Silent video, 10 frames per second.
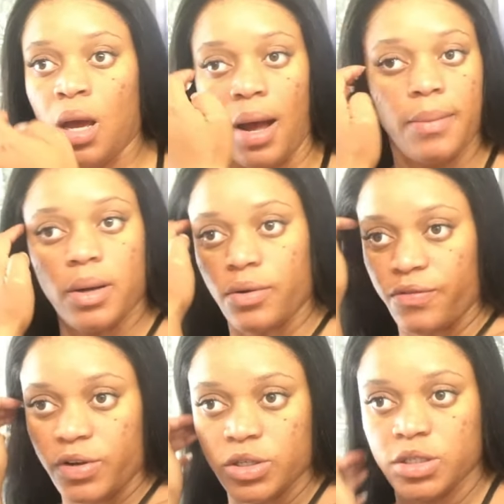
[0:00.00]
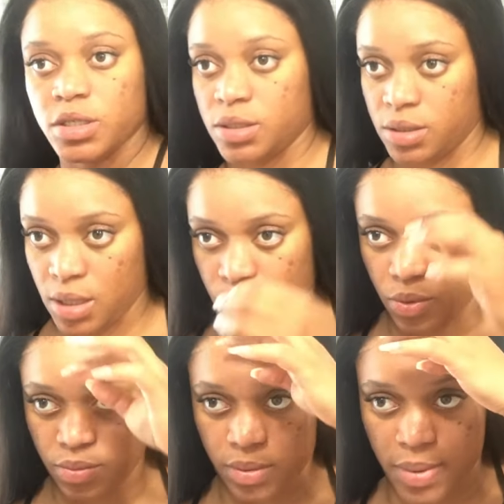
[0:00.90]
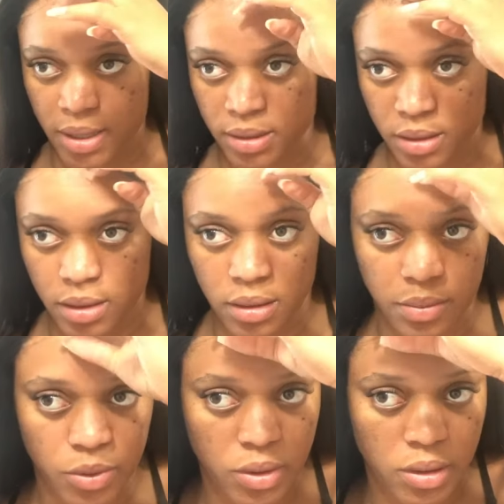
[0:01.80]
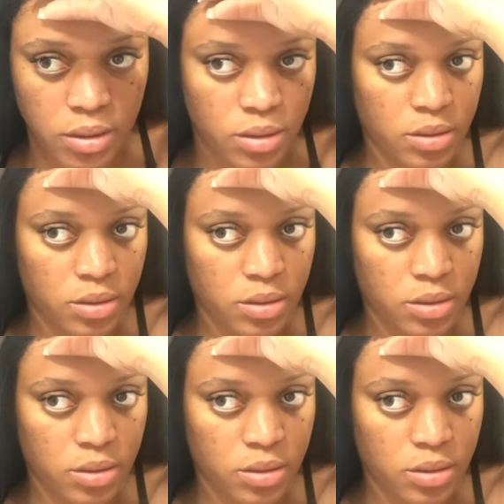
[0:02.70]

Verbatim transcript: I'm going to finish this. I won't be buying it anymore.